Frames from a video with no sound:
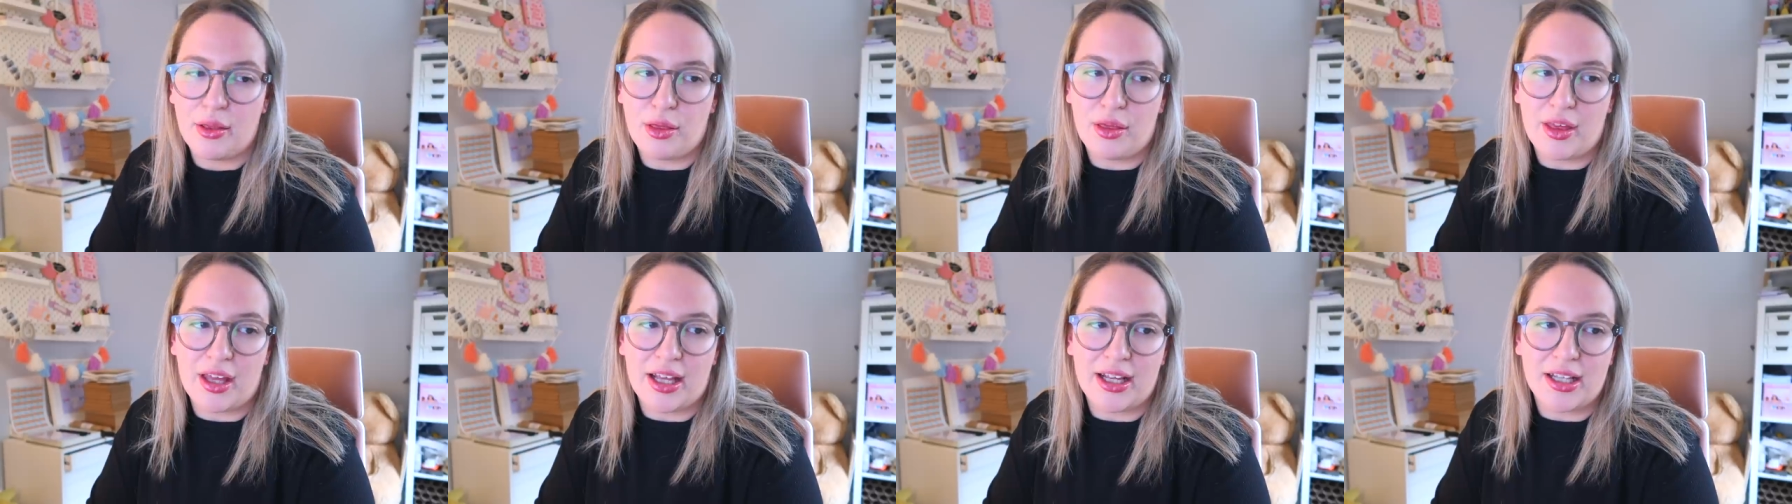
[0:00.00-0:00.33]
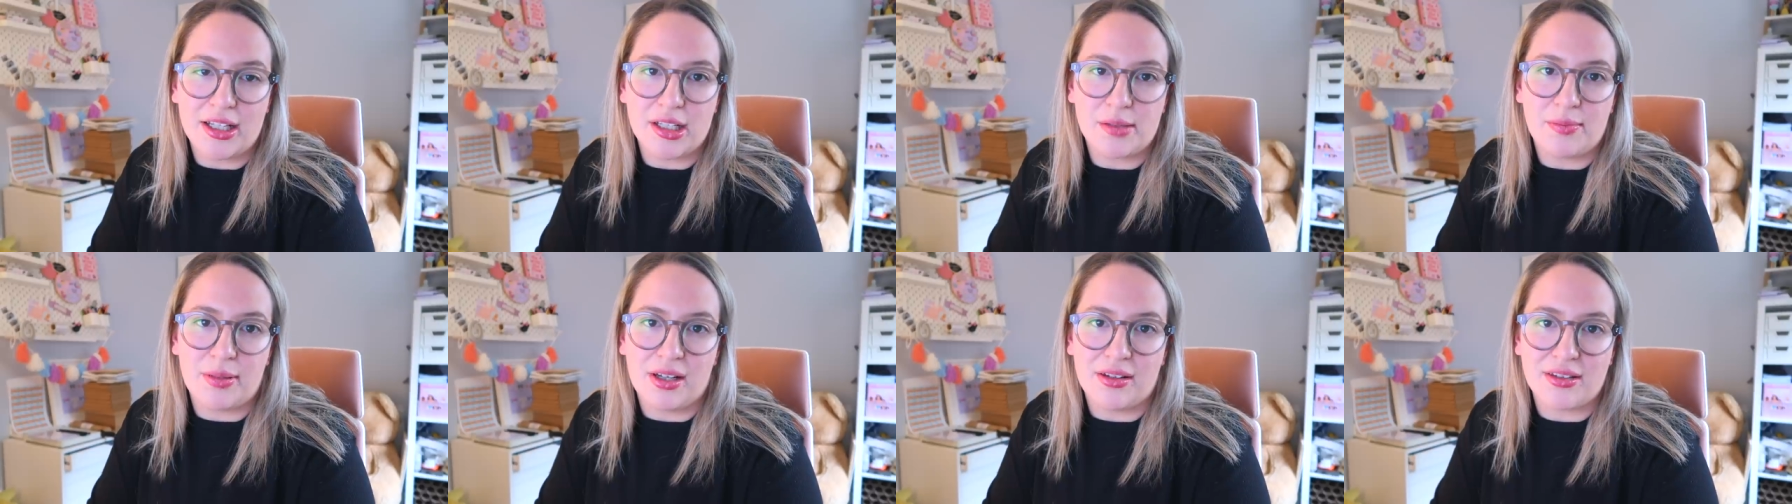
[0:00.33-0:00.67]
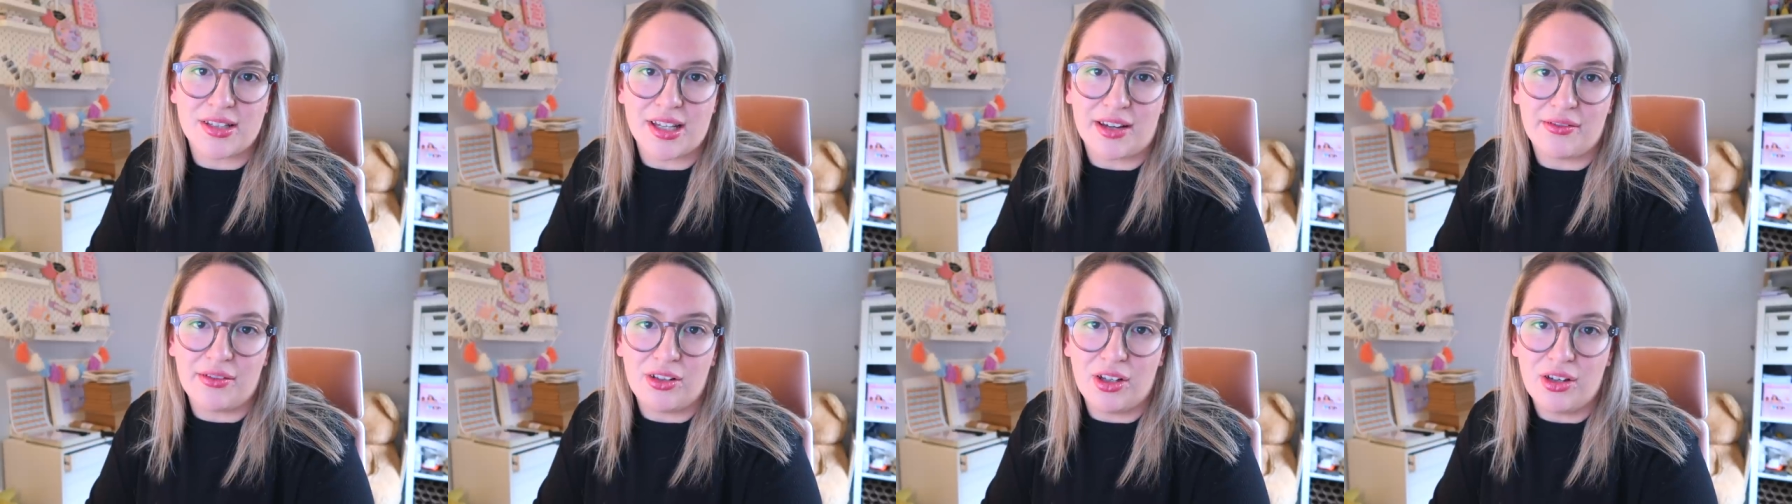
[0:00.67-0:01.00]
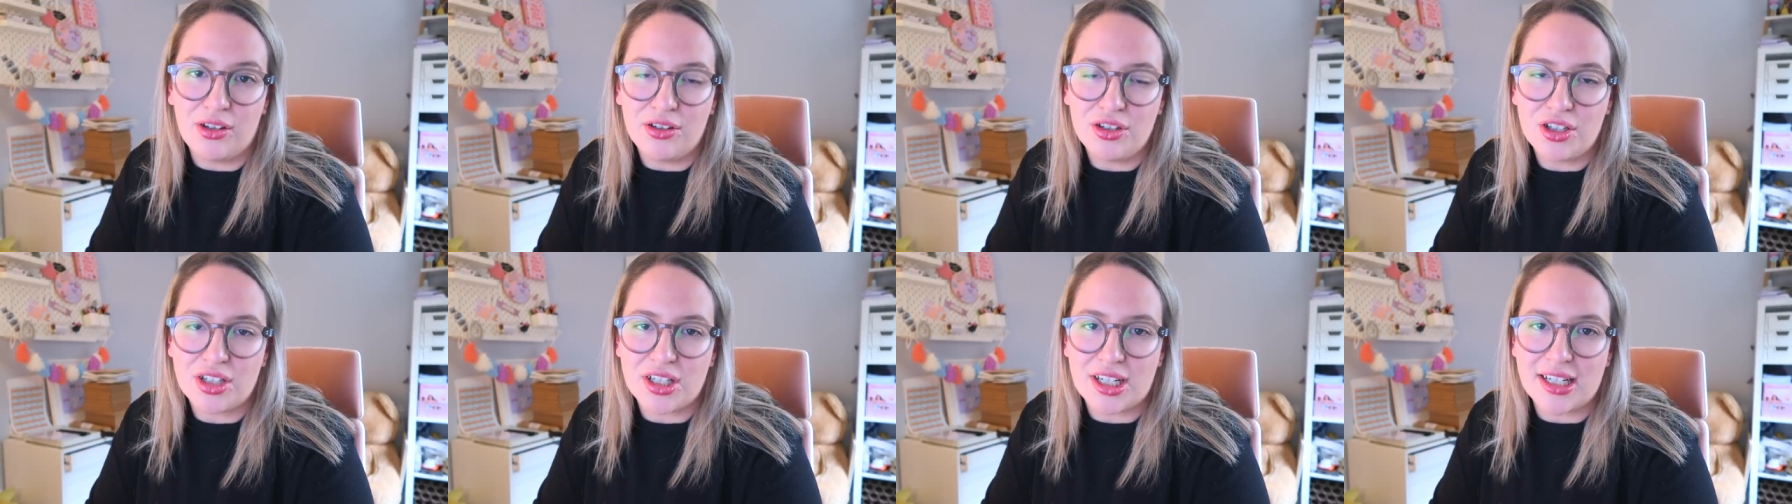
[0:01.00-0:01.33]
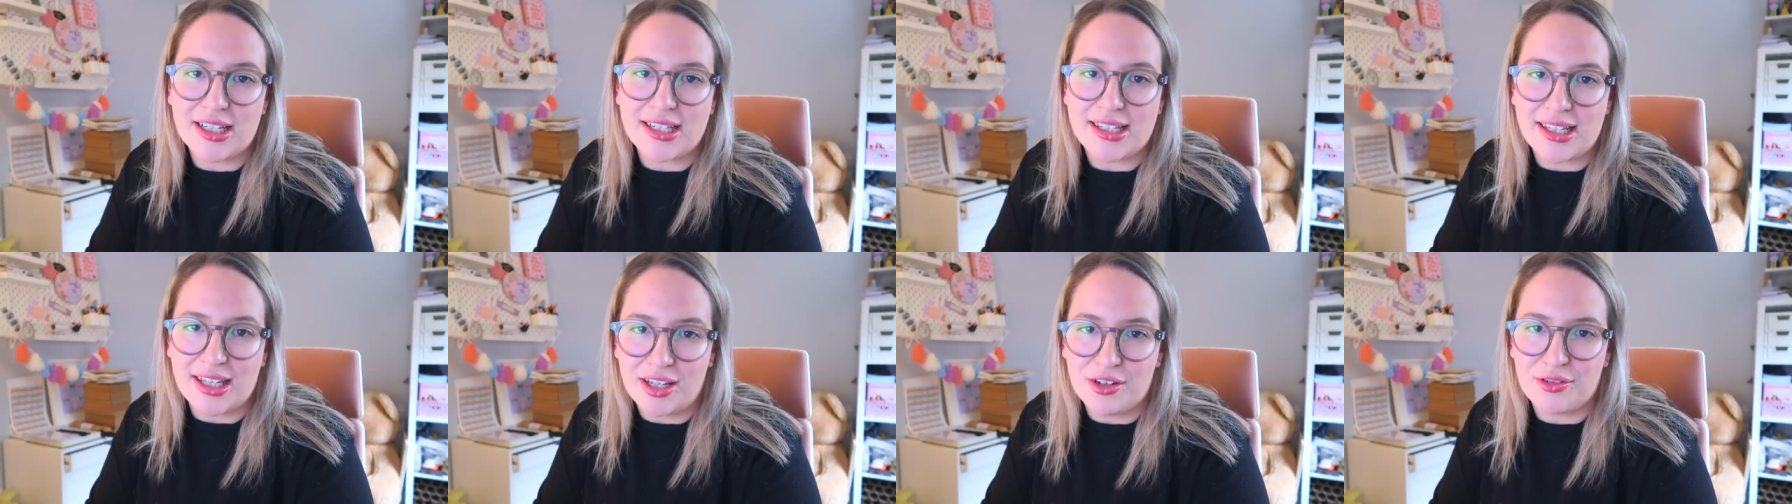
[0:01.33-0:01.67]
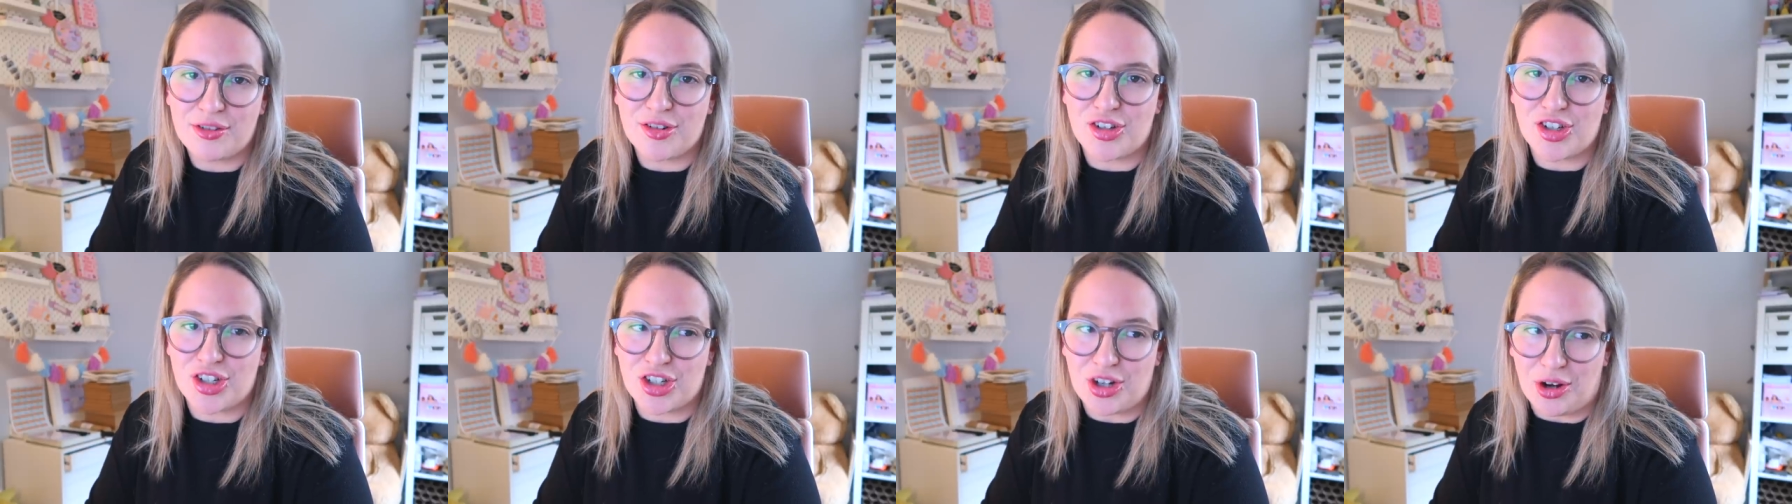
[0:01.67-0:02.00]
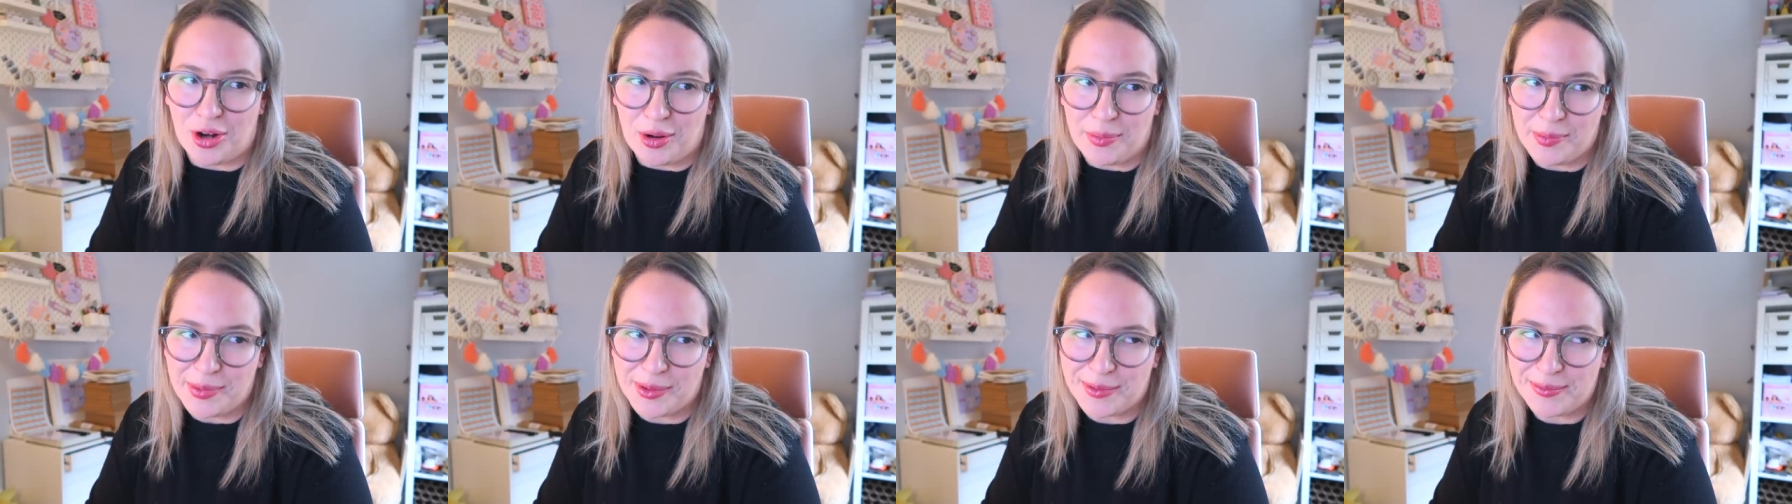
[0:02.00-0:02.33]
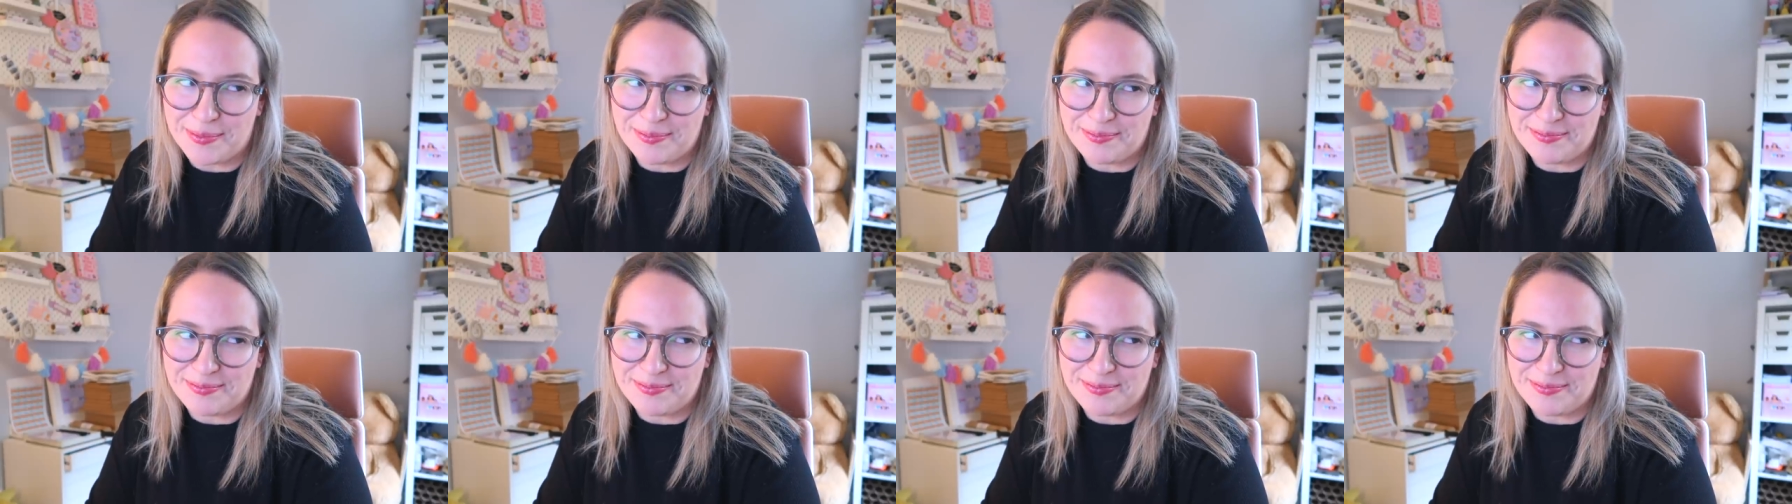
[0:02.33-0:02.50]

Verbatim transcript: things because I've launched a secret shop.